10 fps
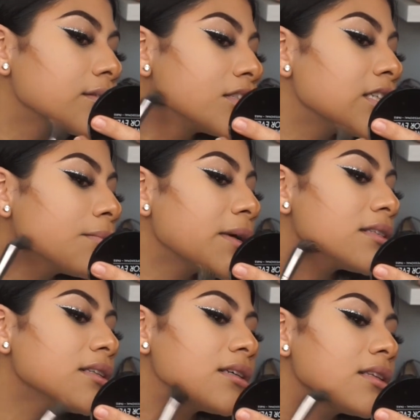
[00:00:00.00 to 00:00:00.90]
cheek
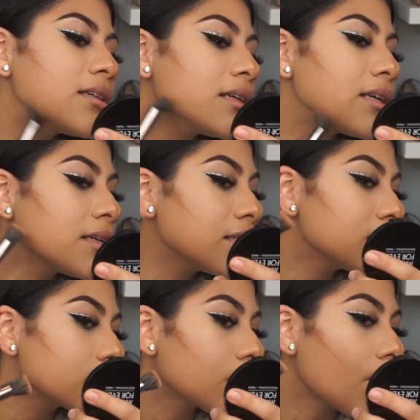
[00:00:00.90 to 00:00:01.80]
basically
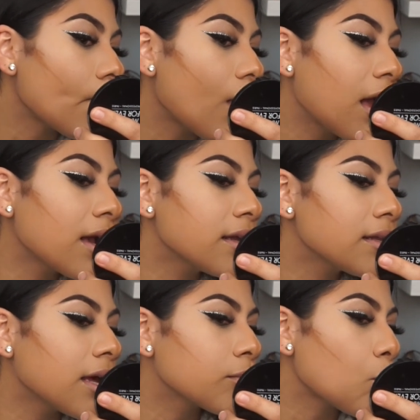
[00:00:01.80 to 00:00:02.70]
is I kind of
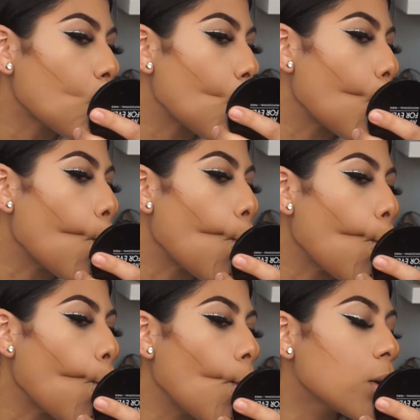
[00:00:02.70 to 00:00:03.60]
like
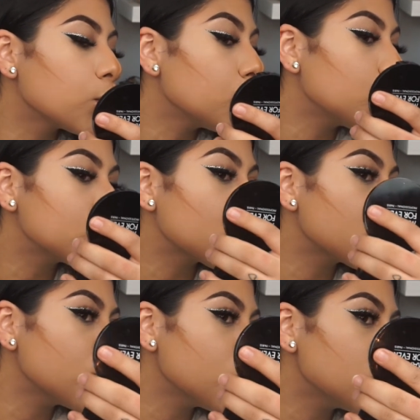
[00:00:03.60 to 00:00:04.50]
do I duck your